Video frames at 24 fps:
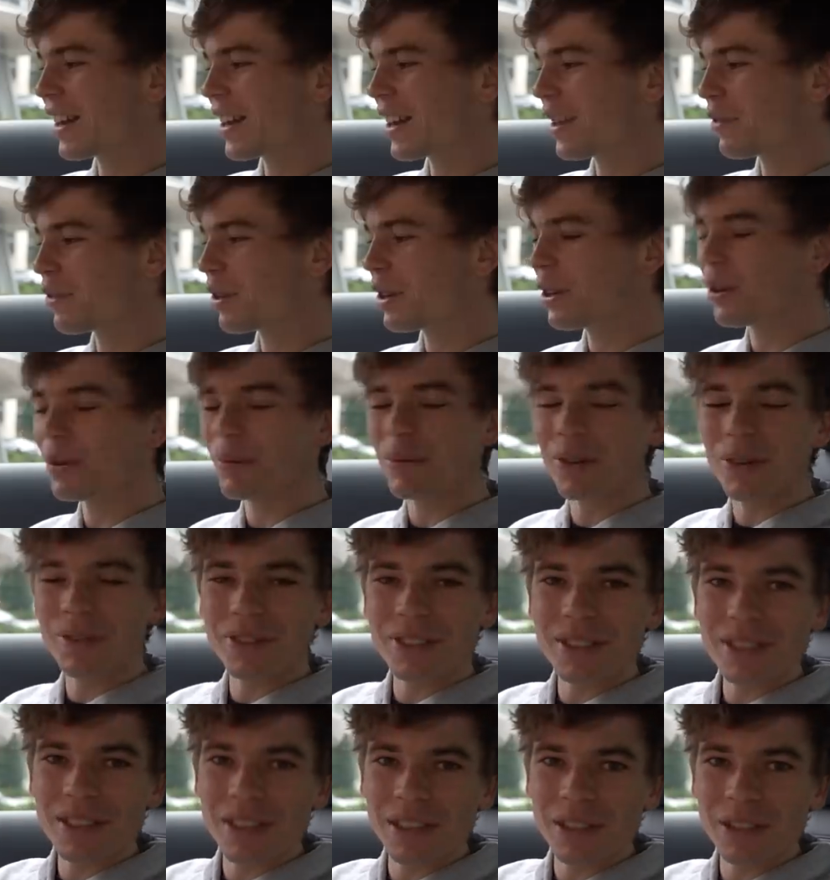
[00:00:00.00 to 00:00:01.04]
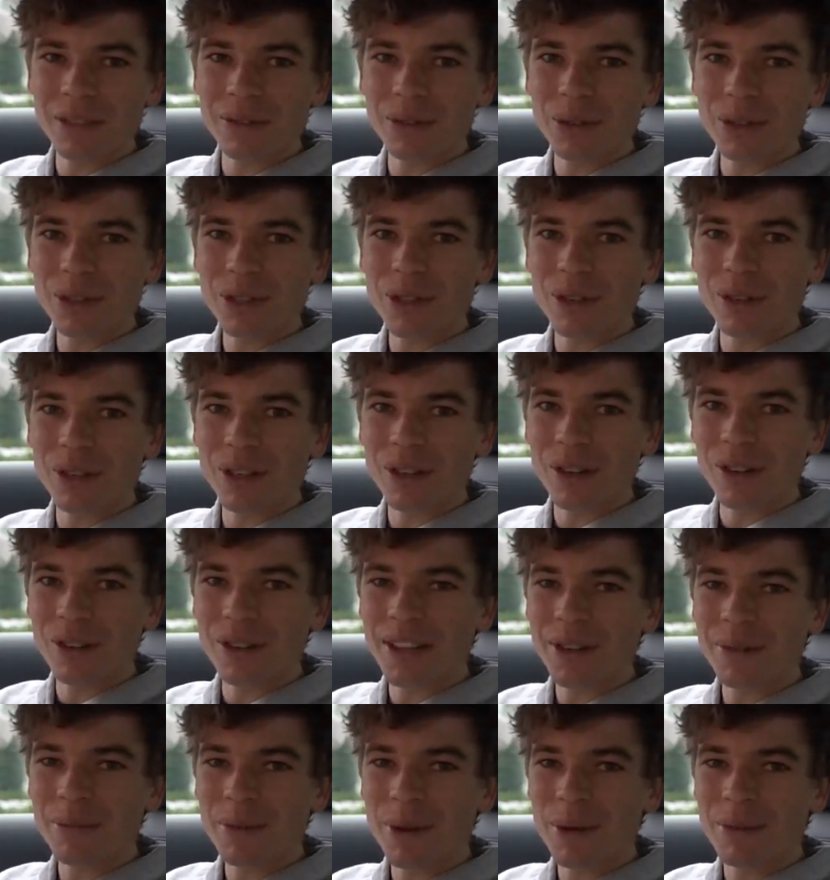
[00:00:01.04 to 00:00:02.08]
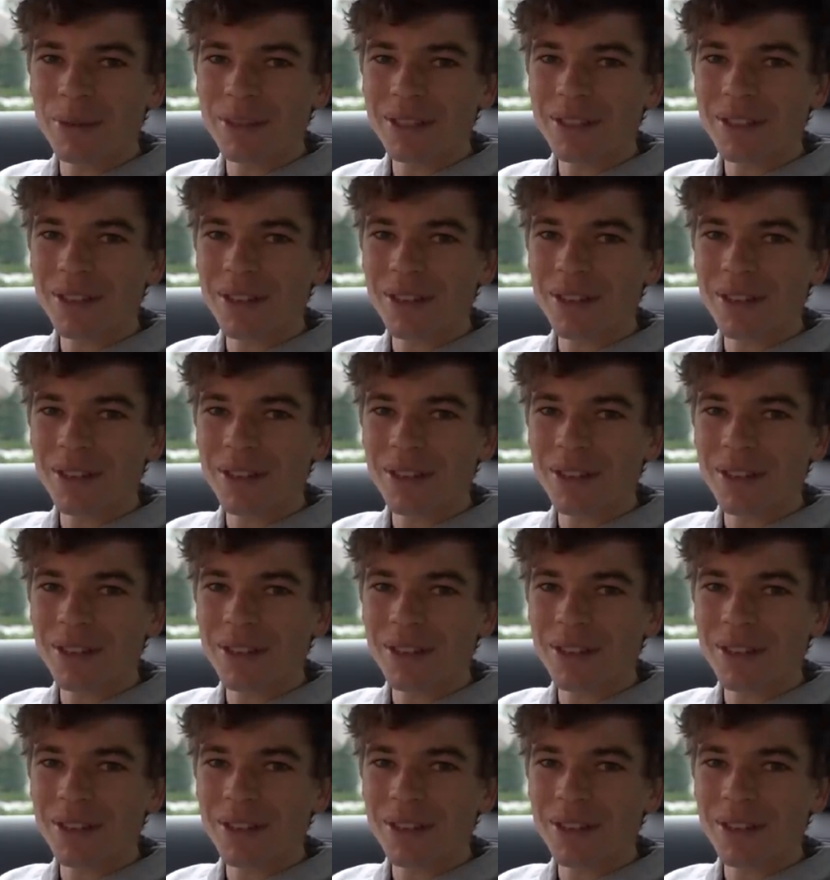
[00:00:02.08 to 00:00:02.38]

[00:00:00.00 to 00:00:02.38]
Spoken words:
gave you a little bit of insight of what's going on at the moment.